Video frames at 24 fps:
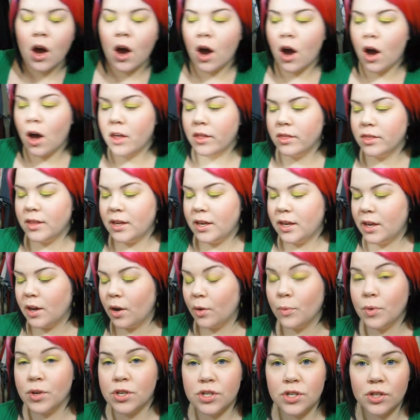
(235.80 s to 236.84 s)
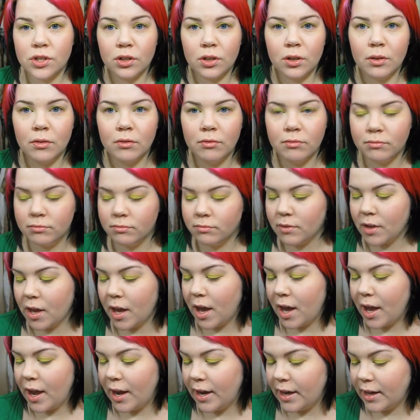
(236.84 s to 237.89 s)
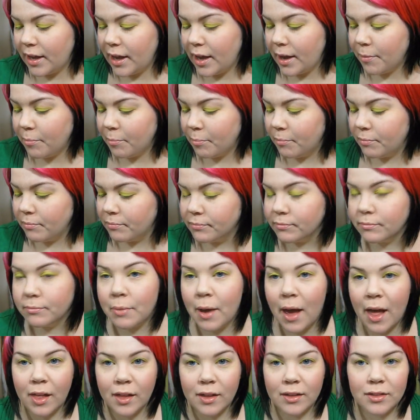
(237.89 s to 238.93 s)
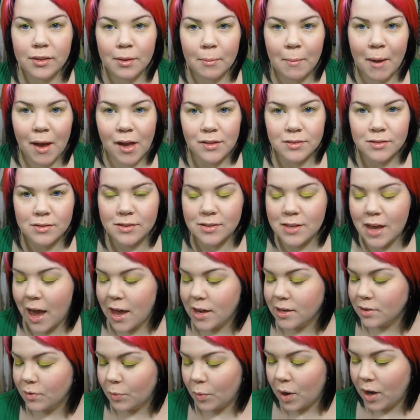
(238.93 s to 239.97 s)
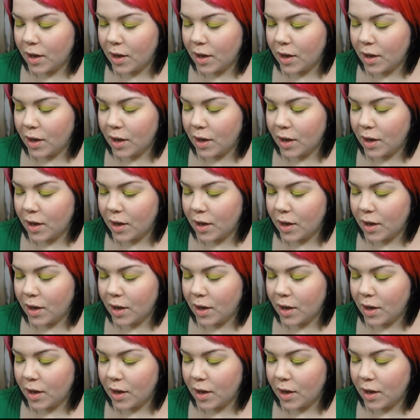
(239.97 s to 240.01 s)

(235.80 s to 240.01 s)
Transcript: on the original uh, palette, the matte and Satin